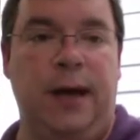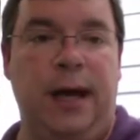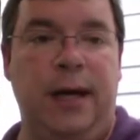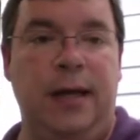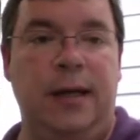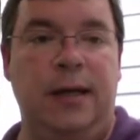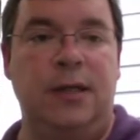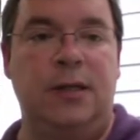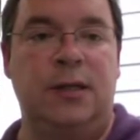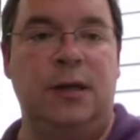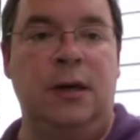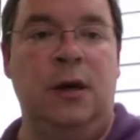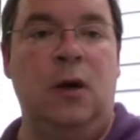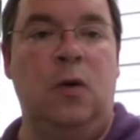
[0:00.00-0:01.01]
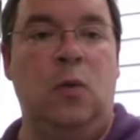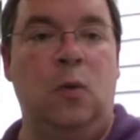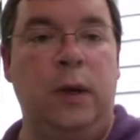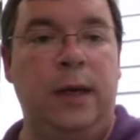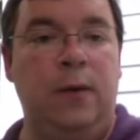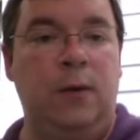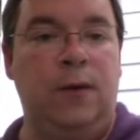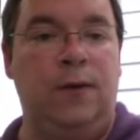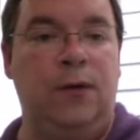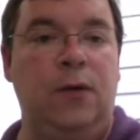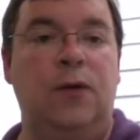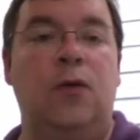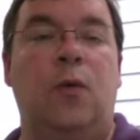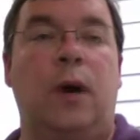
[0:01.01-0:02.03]
That is,
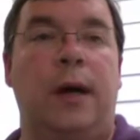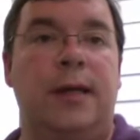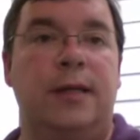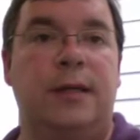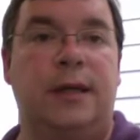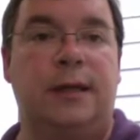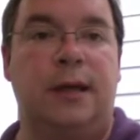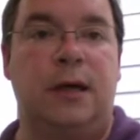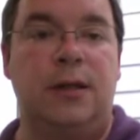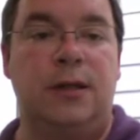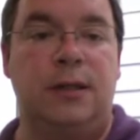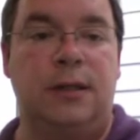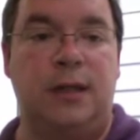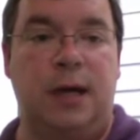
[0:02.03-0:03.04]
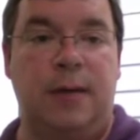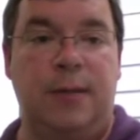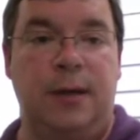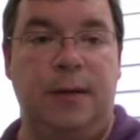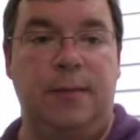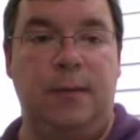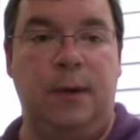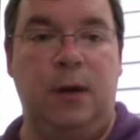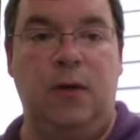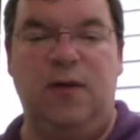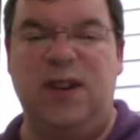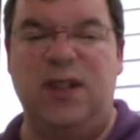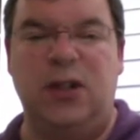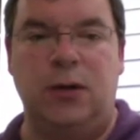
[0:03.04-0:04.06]
review the Writing as a Technology assignment, or
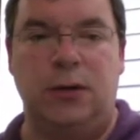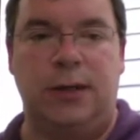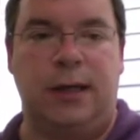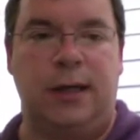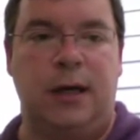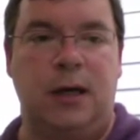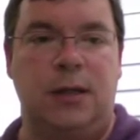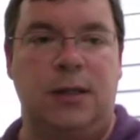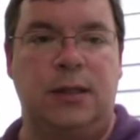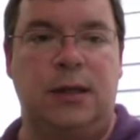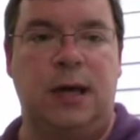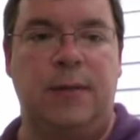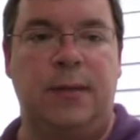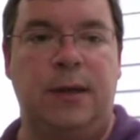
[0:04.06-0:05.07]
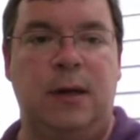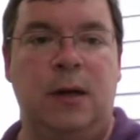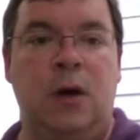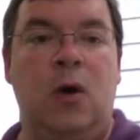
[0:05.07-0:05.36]
Invent Your Own Technology assignment,